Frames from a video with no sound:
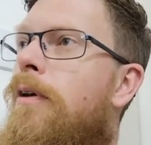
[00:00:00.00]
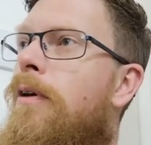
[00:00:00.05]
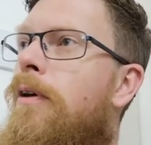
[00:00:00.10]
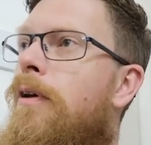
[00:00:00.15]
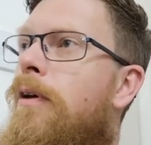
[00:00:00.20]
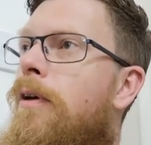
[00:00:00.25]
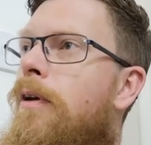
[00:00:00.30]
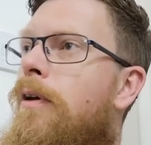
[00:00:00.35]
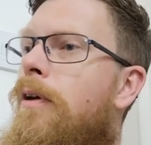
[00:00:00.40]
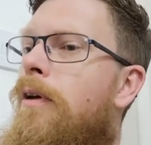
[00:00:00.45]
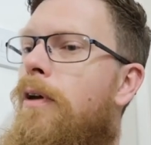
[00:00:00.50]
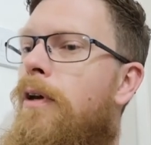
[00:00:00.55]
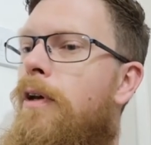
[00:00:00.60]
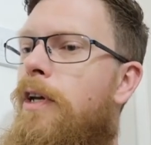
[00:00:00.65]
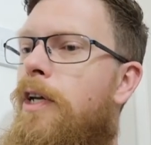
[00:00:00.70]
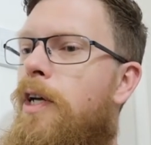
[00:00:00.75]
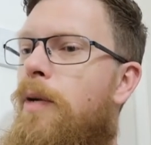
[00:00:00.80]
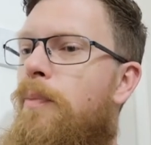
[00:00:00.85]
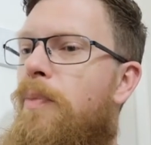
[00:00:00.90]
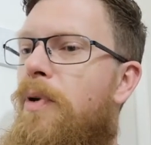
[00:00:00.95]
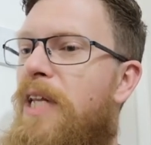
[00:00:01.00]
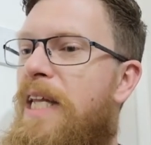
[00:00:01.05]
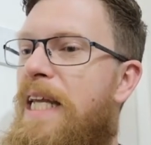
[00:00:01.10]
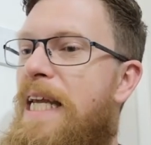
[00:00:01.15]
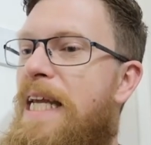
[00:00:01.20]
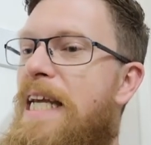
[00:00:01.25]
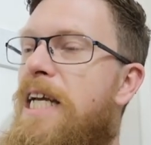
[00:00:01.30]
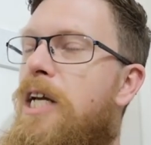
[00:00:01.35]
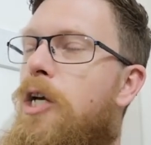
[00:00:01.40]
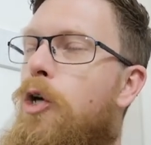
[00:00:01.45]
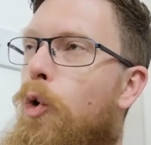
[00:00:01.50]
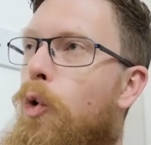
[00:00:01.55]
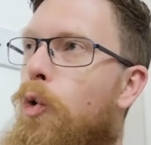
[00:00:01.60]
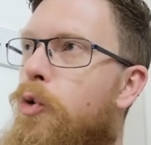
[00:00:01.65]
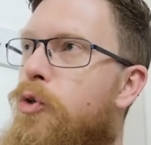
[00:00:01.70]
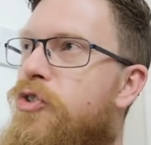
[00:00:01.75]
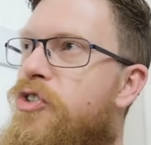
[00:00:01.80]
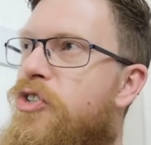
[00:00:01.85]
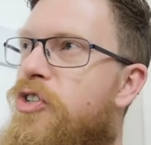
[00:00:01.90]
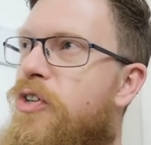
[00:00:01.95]

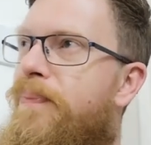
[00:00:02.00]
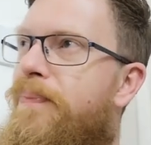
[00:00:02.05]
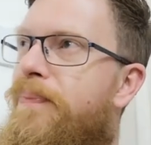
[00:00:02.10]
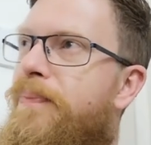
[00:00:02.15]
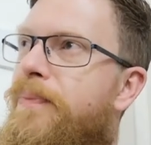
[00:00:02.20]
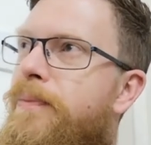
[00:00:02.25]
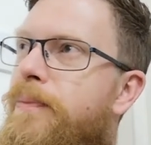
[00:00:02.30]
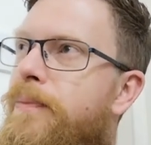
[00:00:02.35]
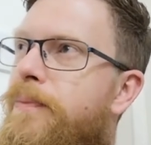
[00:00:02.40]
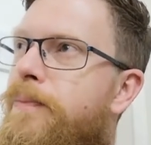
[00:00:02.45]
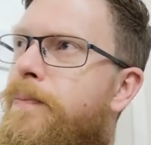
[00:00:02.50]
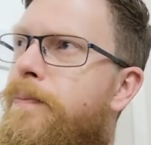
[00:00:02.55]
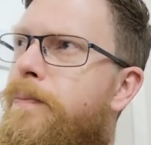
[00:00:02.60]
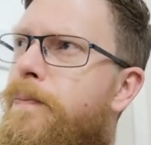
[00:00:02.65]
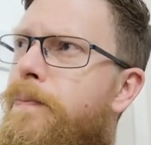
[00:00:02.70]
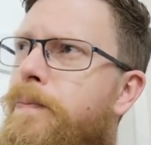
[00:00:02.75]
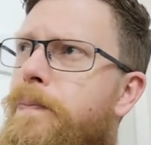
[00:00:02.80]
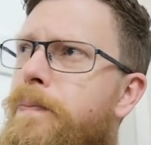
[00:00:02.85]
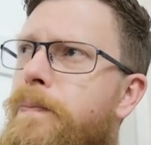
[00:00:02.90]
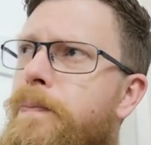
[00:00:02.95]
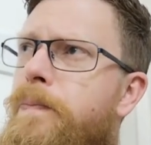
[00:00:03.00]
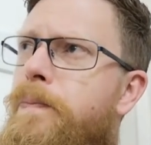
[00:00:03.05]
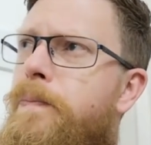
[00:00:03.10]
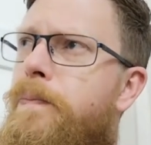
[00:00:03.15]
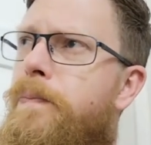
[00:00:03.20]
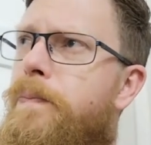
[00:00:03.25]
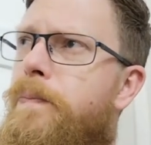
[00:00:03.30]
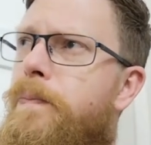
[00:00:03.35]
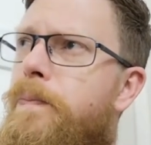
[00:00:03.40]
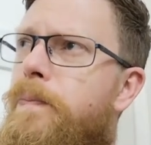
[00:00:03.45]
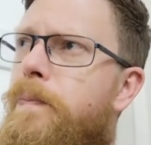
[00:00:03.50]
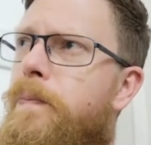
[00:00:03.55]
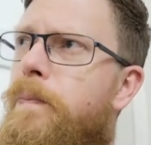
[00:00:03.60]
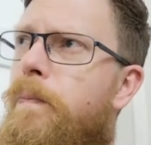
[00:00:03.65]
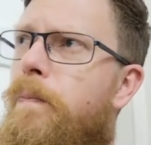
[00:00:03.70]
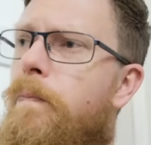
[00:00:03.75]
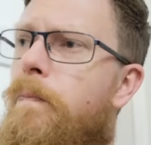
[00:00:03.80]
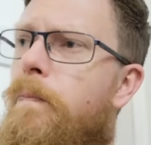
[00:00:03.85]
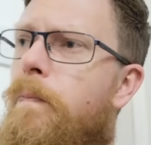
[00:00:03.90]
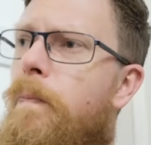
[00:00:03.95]

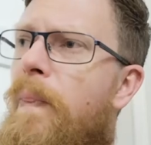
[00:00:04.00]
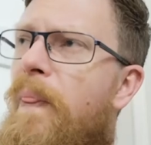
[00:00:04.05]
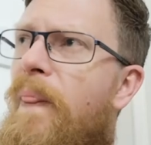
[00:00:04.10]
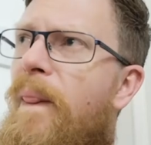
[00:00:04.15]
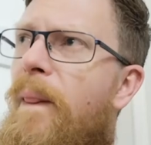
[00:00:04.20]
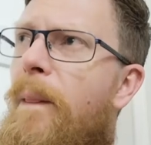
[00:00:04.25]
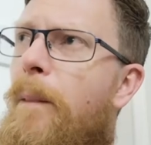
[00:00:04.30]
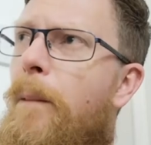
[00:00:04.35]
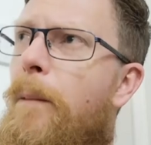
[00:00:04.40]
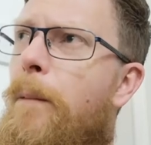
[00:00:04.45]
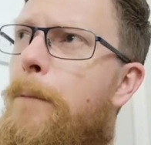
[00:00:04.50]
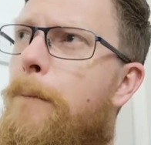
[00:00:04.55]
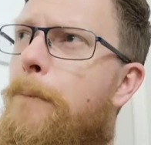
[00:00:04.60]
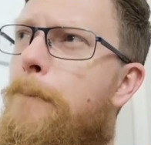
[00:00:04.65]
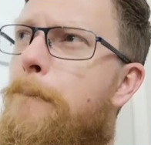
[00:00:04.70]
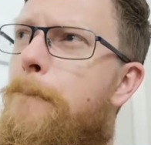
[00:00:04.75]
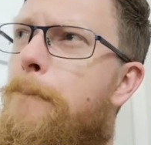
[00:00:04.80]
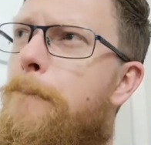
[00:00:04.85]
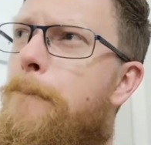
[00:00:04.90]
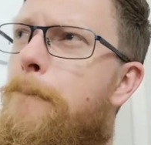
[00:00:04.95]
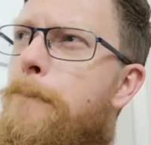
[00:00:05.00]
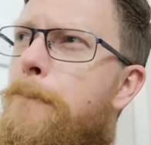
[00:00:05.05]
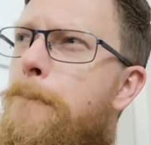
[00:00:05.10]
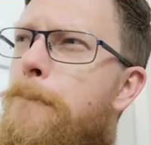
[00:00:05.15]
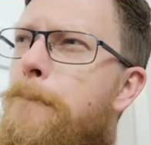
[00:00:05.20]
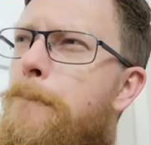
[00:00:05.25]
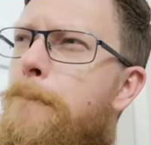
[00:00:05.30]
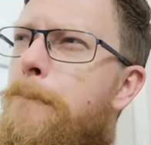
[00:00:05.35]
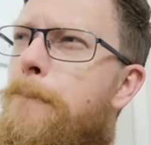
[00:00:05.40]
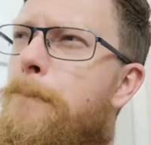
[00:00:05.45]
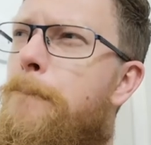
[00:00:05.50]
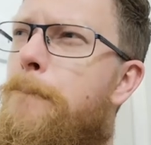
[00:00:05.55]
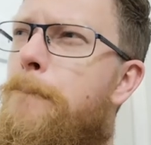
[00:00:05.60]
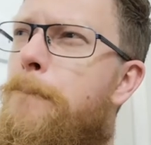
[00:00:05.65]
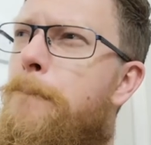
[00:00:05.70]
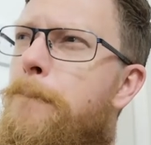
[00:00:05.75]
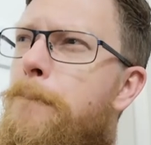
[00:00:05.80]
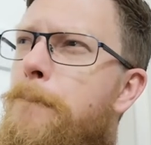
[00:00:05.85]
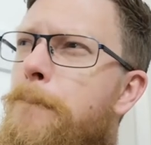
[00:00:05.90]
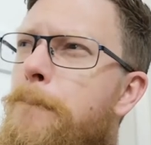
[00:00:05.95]

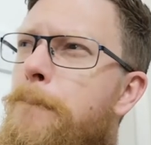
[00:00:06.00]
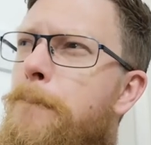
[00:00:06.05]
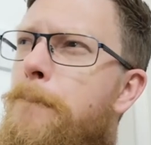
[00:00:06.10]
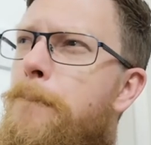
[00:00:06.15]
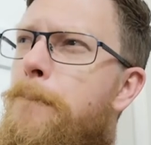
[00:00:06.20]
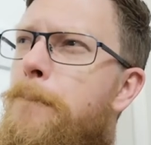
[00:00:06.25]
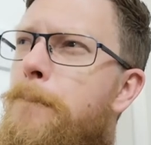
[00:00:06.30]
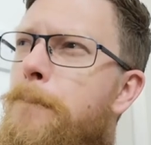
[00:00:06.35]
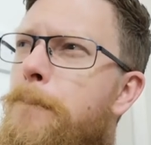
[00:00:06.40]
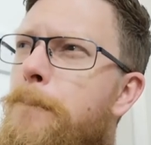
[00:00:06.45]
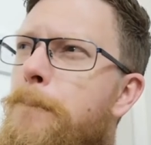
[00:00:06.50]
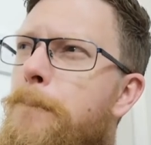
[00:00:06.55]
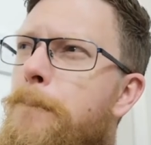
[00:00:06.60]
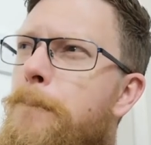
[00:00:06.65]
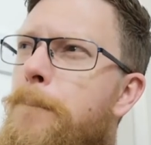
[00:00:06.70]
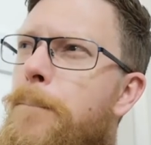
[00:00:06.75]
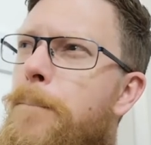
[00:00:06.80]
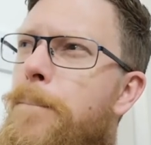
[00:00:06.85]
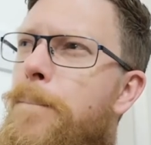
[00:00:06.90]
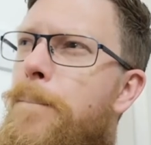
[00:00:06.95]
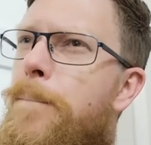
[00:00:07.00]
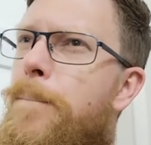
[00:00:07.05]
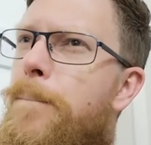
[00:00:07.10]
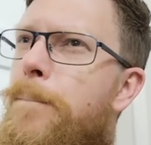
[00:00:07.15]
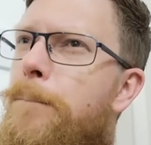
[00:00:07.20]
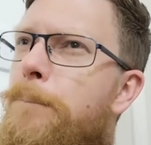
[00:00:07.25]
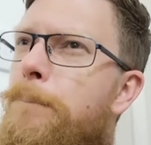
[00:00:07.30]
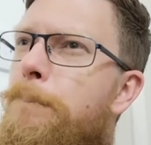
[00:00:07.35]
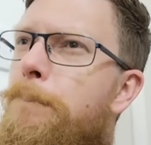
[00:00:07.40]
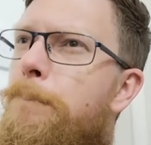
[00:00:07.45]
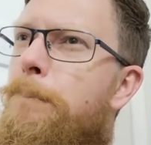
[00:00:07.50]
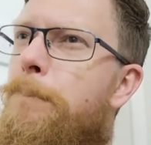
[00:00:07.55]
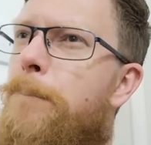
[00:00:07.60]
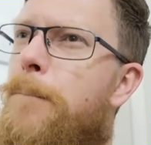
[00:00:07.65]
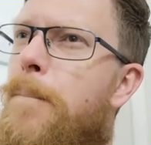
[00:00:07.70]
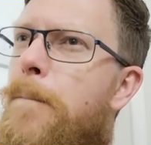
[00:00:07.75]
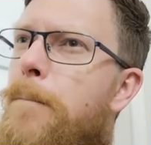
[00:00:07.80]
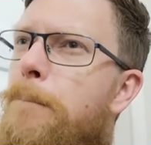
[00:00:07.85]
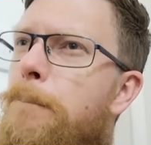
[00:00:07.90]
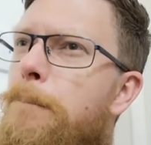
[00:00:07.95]
This person isn't speaking.